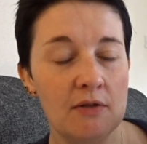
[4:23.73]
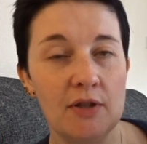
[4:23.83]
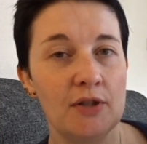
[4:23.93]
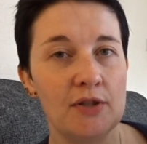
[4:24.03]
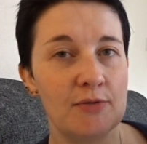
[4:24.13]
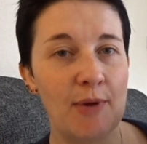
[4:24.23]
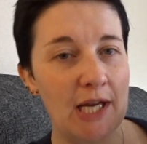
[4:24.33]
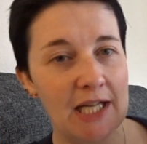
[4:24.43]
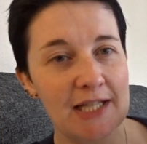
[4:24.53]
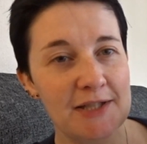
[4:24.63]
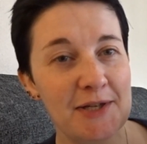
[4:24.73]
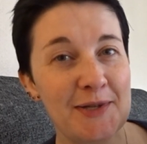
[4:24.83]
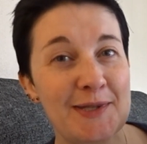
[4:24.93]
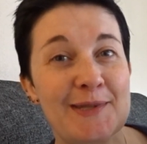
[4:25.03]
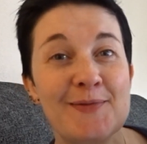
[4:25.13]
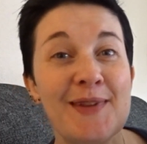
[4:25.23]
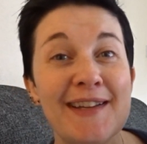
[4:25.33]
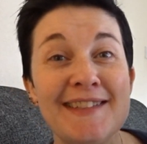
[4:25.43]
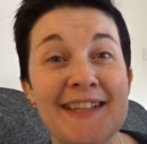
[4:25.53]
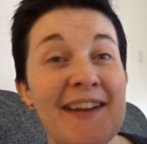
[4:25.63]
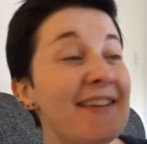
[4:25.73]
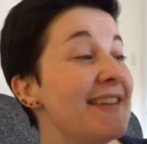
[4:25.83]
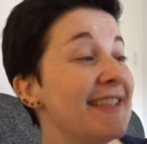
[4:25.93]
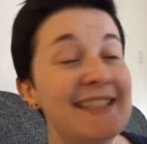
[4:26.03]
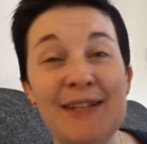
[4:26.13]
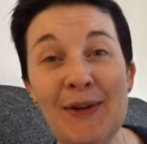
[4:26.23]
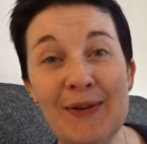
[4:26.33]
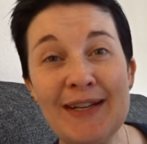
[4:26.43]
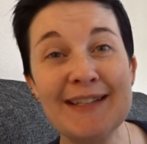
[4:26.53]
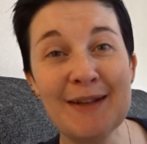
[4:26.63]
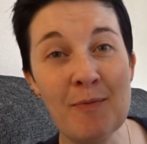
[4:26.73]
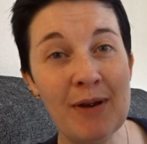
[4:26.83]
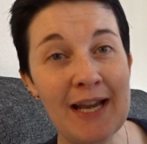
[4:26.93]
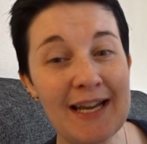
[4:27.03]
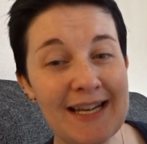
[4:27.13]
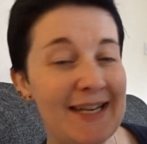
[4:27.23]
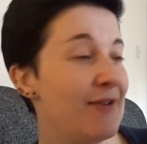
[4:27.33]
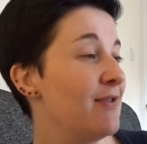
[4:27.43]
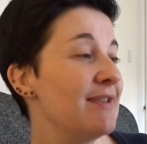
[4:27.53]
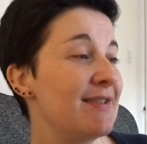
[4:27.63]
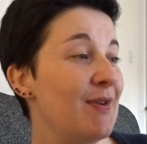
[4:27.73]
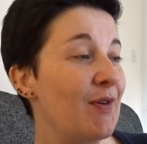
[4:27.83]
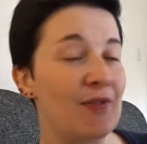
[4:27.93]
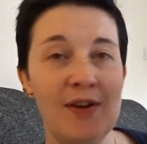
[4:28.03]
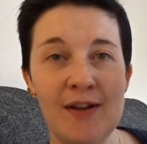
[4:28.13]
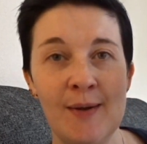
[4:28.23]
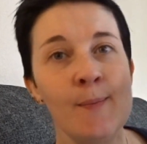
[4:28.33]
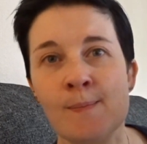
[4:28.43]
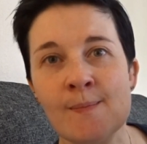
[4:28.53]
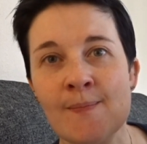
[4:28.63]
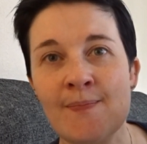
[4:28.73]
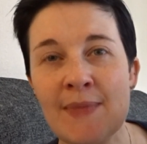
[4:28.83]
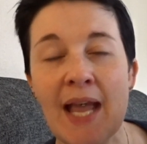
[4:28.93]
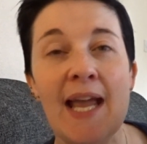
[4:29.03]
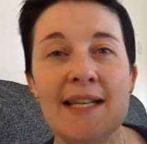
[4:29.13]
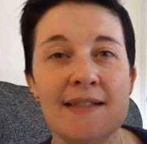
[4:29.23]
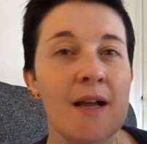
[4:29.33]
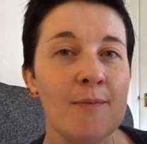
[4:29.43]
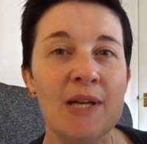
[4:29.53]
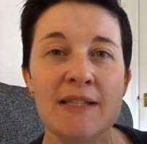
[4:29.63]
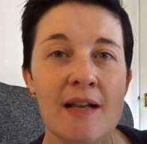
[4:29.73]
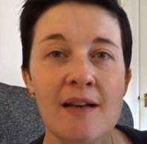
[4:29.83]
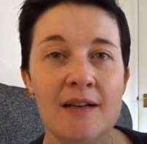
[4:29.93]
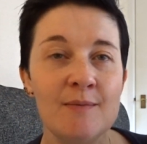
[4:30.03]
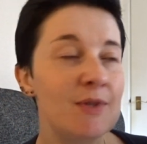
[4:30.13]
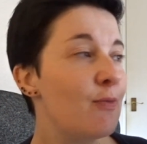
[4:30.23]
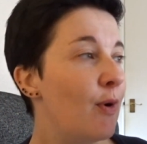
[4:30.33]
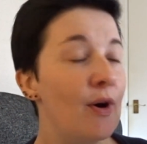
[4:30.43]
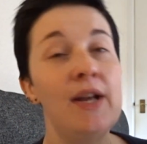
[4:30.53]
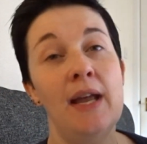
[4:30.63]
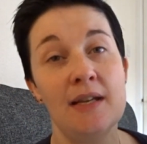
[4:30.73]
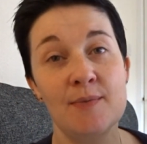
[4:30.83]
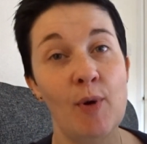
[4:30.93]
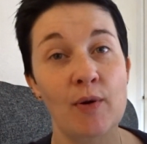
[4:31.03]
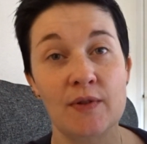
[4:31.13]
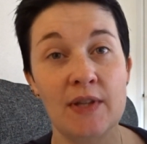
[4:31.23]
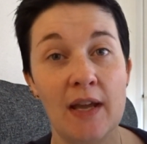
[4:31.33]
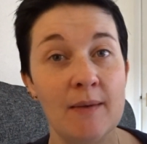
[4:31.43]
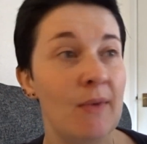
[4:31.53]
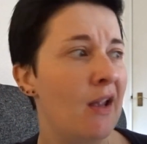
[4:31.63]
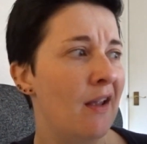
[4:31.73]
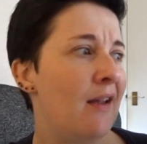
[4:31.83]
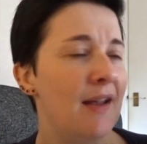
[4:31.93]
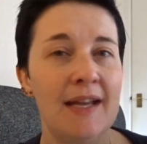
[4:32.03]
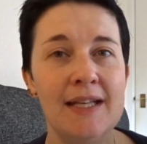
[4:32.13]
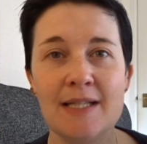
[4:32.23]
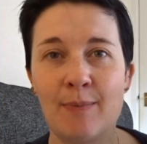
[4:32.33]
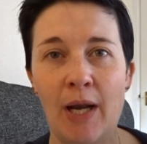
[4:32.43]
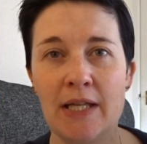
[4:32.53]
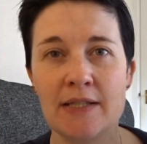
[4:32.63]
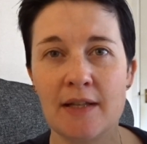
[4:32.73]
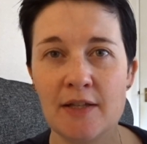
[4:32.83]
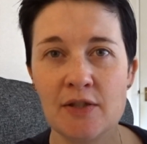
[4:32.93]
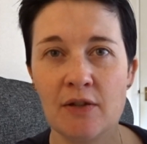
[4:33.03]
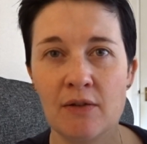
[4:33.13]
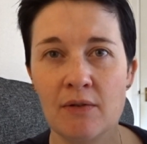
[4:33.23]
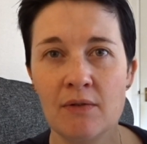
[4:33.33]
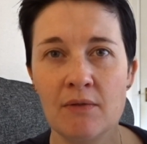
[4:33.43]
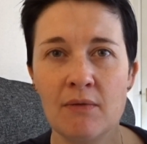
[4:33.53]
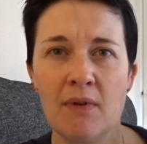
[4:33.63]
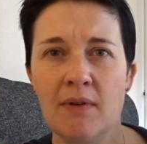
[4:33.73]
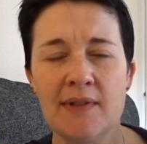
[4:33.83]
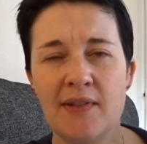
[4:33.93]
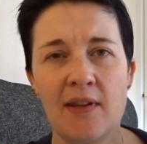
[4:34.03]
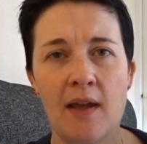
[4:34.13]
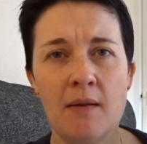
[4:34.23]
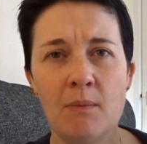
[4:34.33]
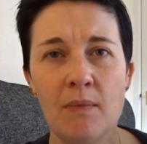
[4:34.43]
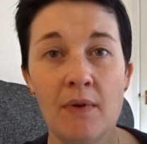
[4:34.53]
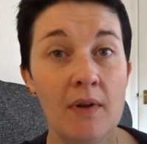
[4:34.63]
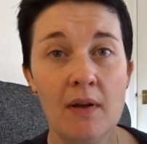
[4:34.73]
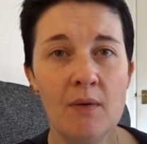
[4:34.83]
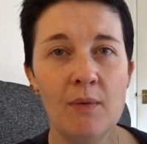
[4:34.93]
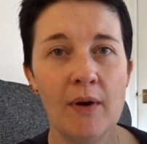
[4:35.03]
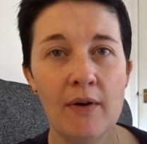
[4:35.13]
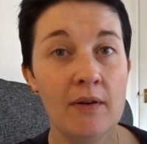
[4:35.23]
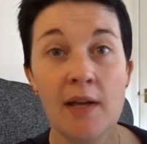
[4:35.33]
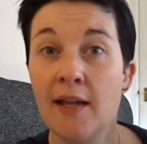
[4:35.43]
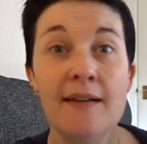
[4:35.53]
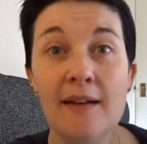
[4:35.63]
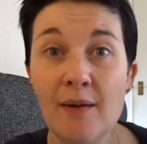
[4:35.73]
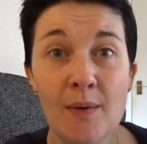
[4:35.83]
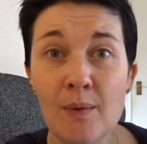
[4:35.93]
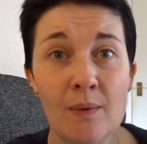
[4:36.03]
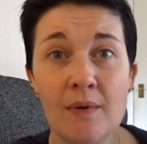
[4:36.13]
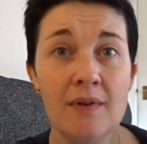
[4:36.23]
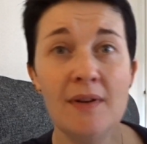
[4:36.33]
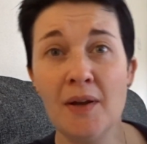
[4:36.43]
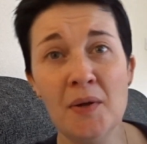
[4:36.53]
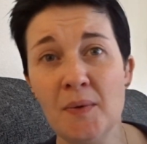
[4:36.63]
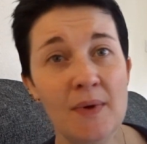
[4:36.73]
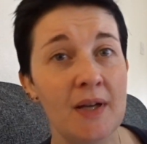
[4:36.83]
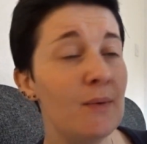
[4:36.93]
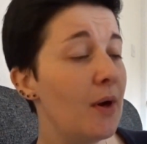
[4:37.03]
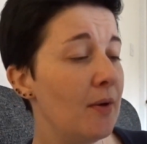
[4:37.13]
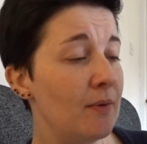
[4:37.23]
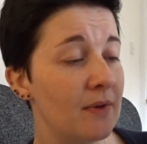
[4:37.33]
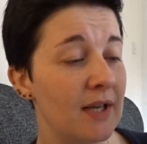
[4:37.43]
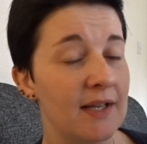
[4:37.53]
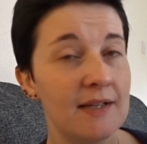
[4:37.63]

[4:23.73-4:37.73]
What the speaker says: Oh, he's just making excuses. I'm like, seriously, dude, it's completely different stuff. It's like me telling him to put an Xbox game in his PlayStation. What is a game? It'll work. No, it won't.